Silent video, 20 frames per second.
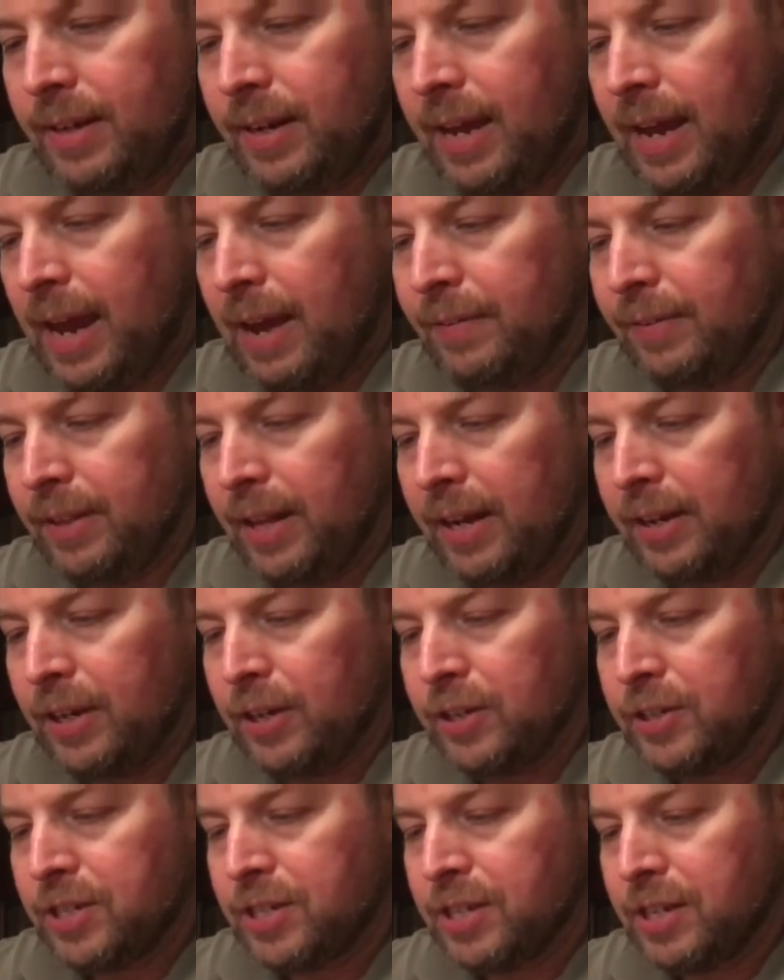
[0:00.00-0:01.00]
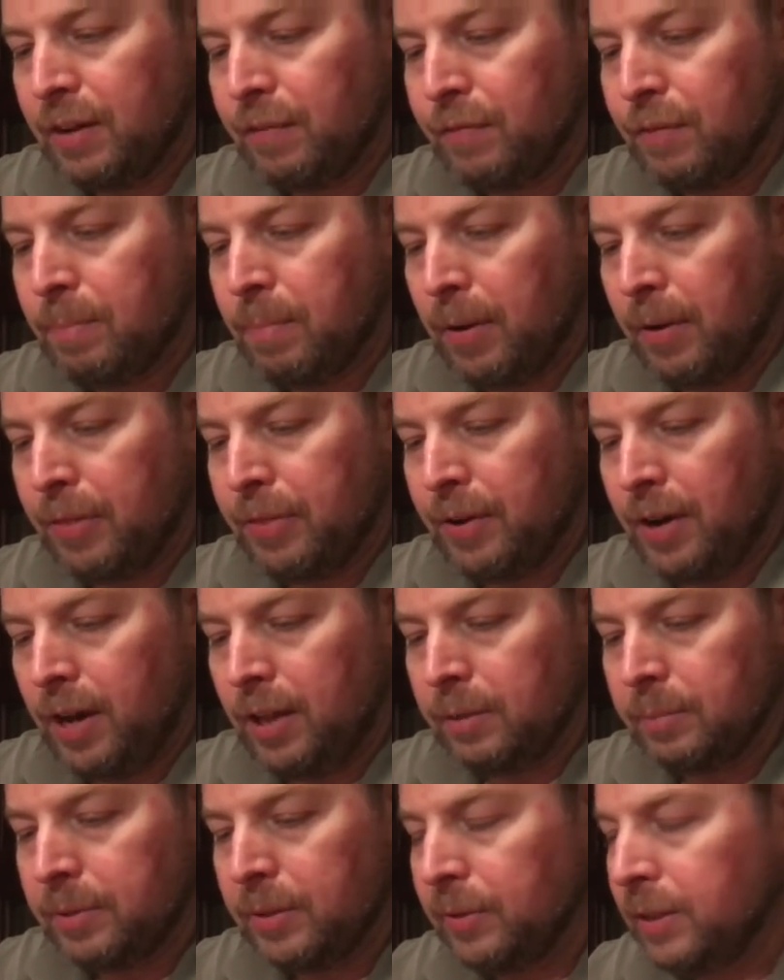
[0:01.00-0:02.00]
I have a lot of good stuff for
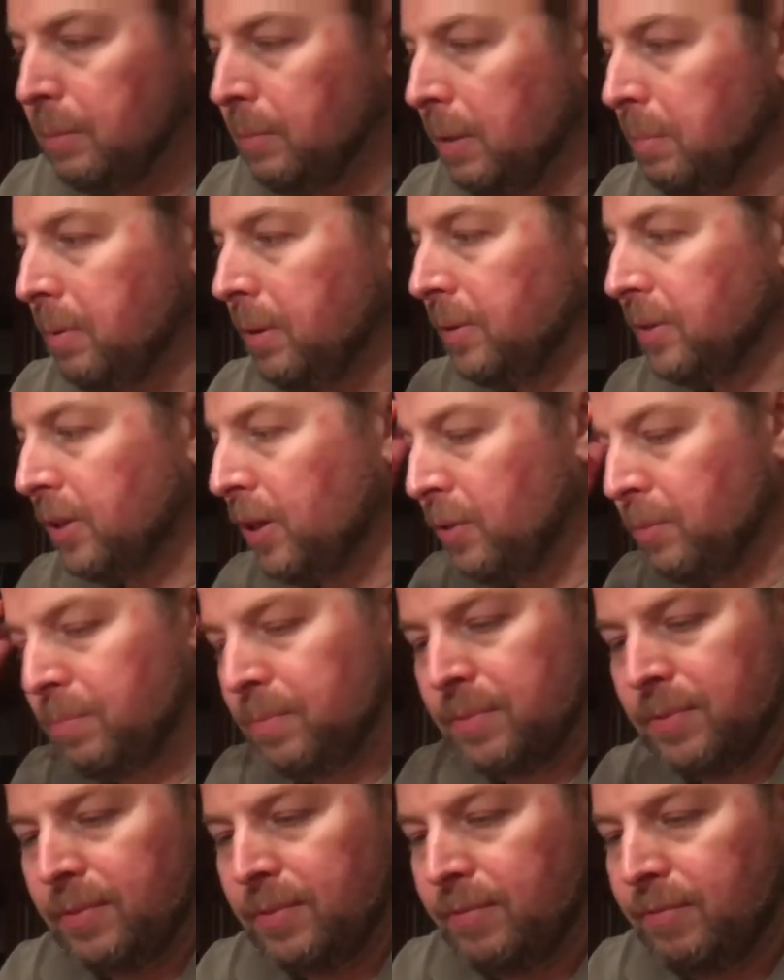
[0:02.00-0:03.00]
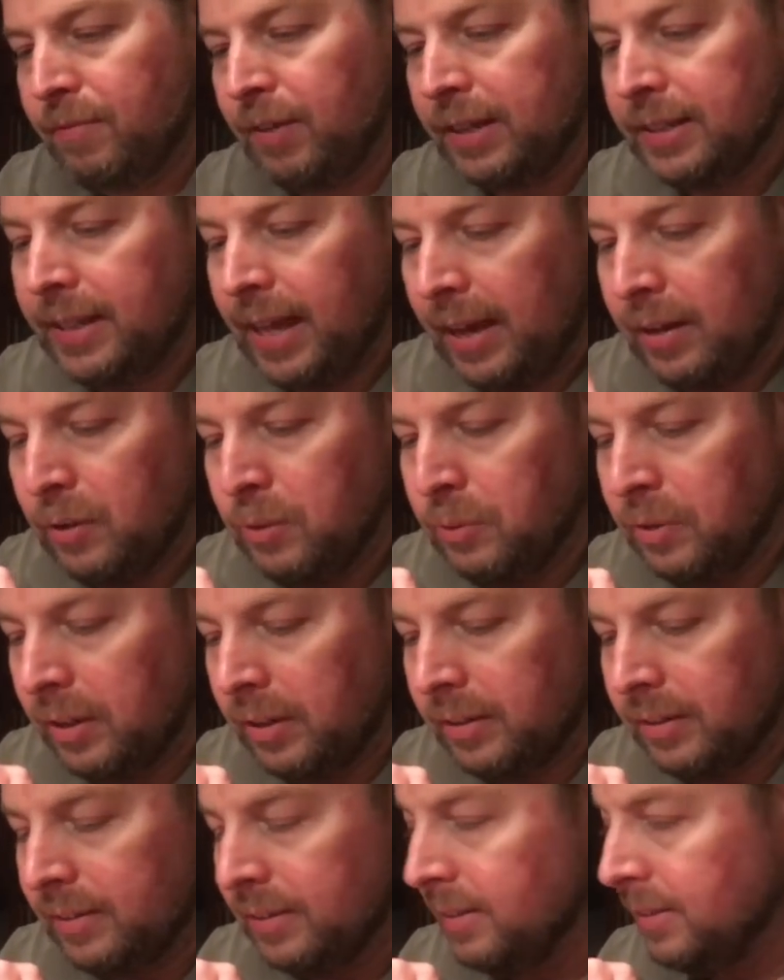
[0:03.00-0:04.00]
Bartholomew. He might be able to go fight that ogre
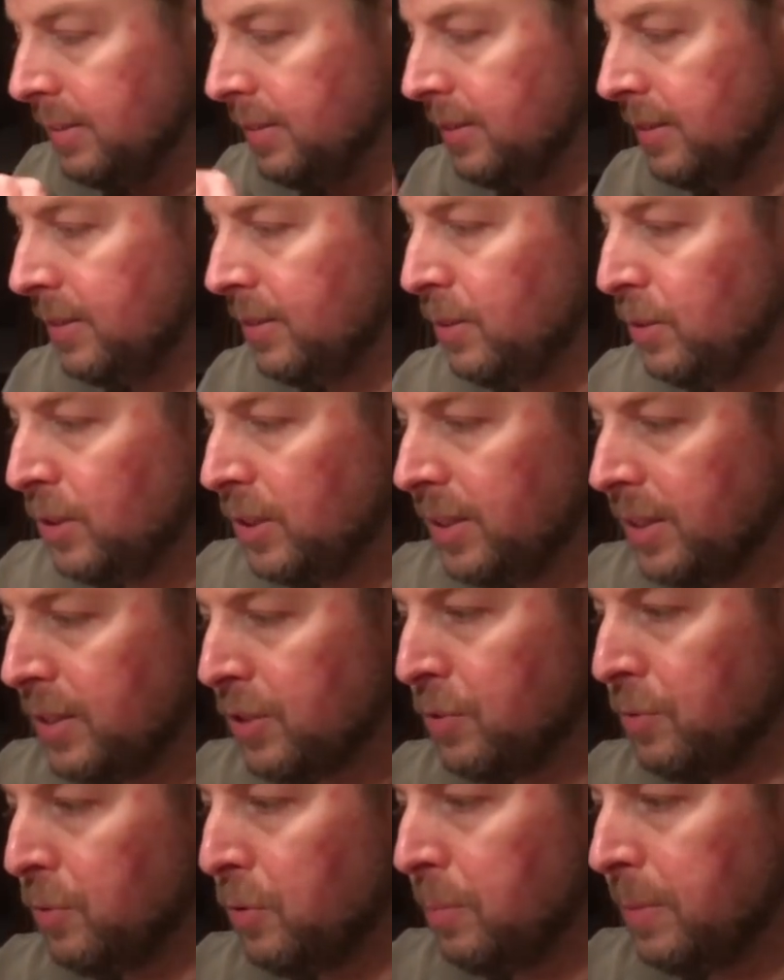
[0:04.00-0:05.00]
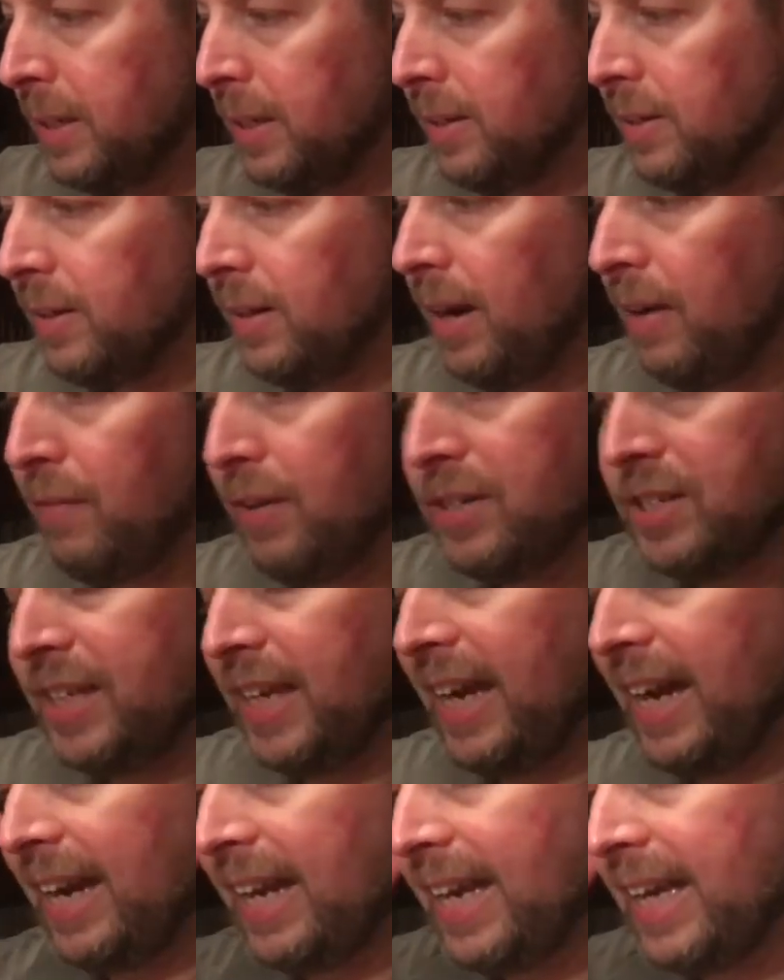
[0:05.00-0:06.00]
who's in this room here. I've actually
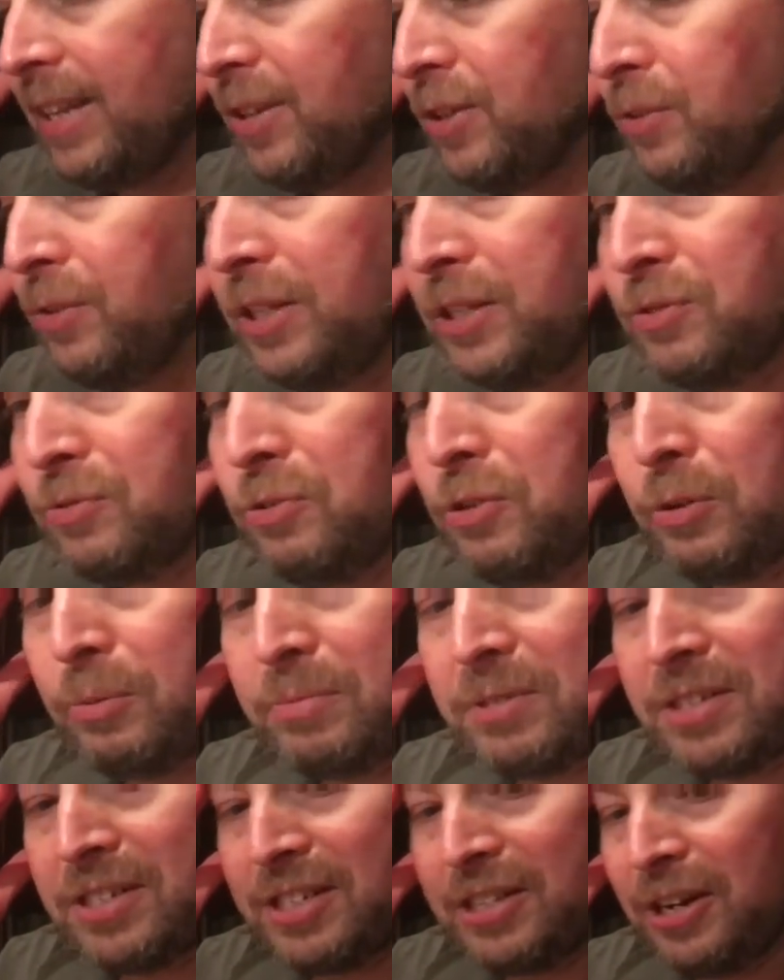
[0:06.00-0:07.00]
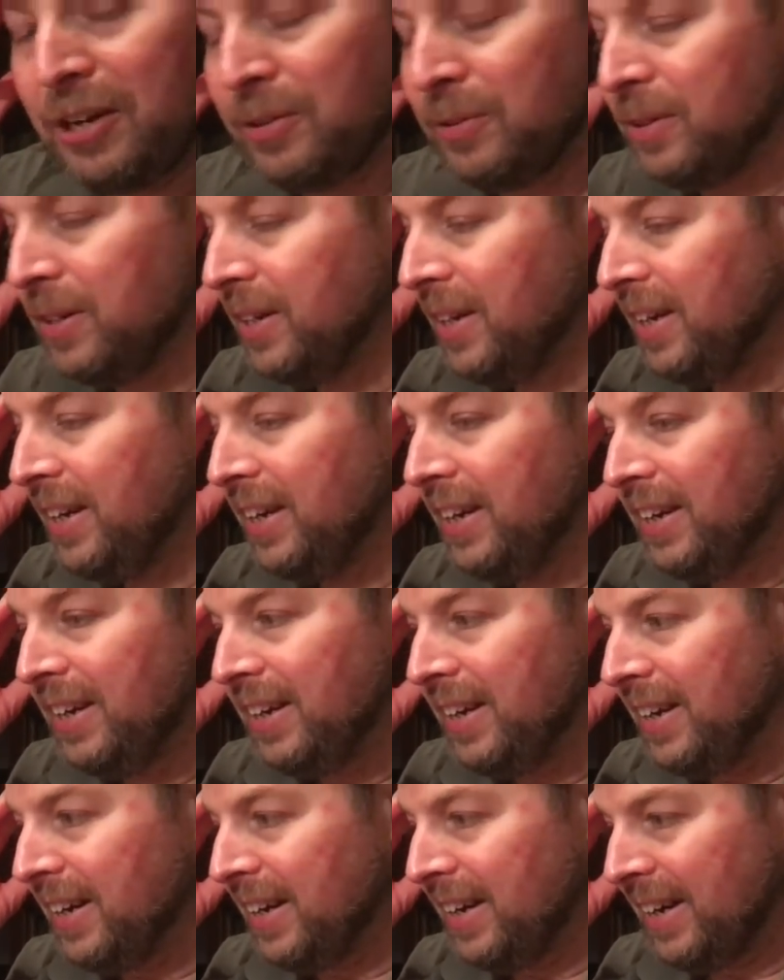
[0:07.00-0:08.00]
got to get through these rooms, so
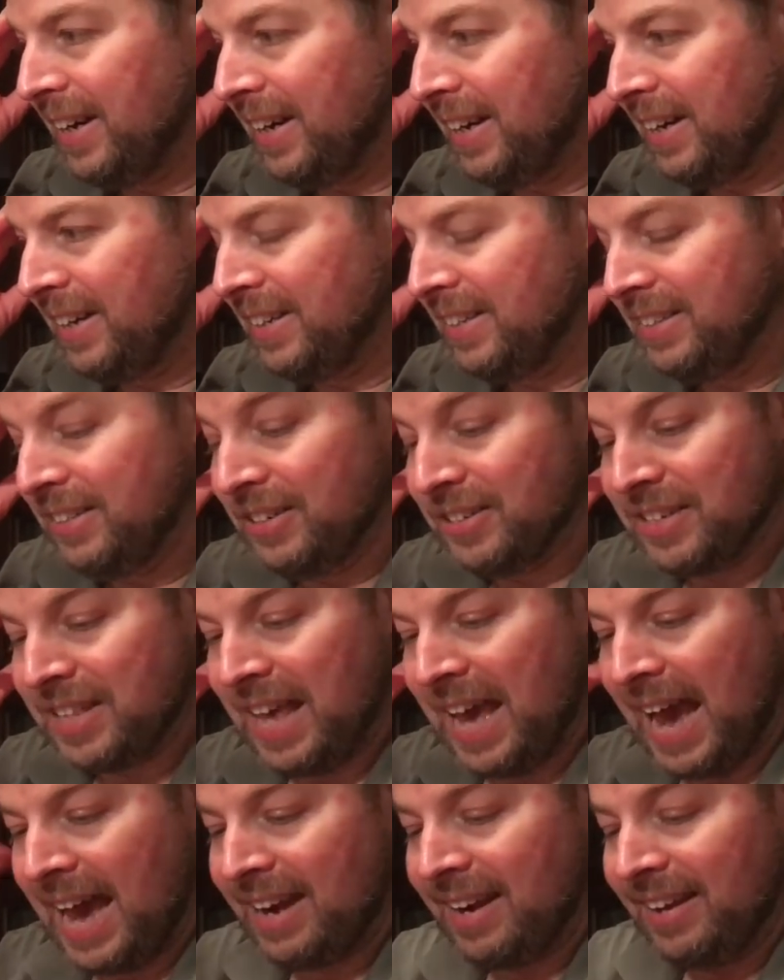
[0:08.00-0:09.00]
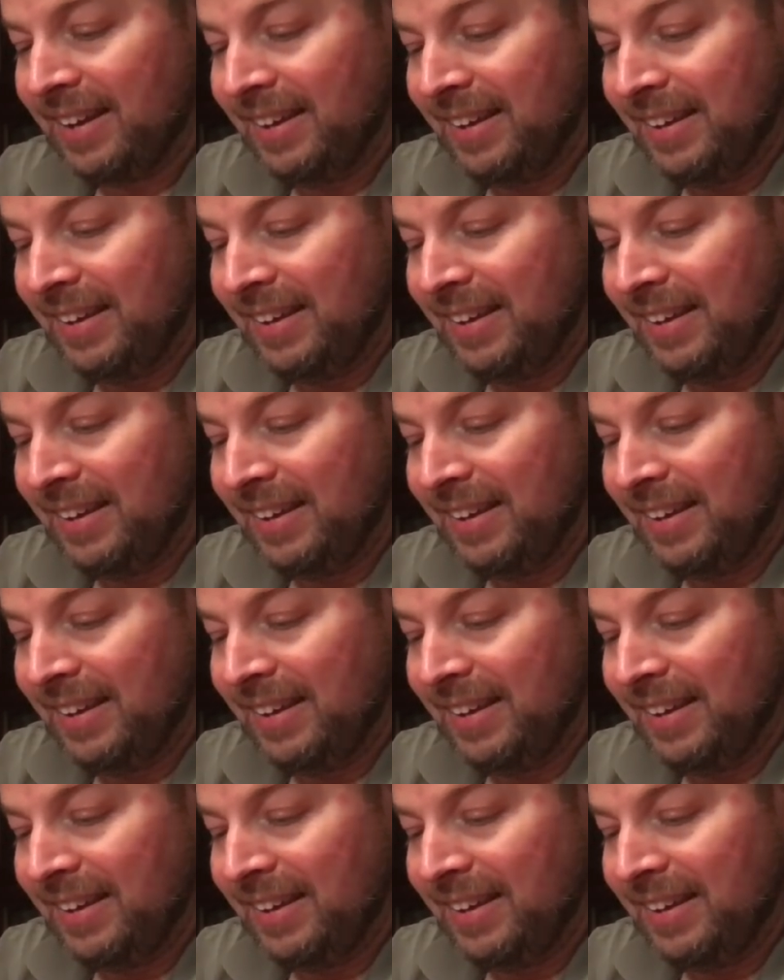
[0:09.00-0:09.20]
there's that.